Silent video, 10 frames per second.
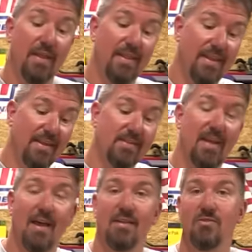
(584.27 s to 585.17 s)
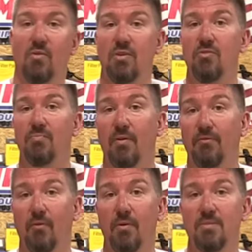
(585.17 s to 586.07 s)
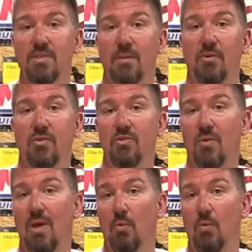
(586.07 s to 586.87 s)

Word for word: This guy is going to perform similar to a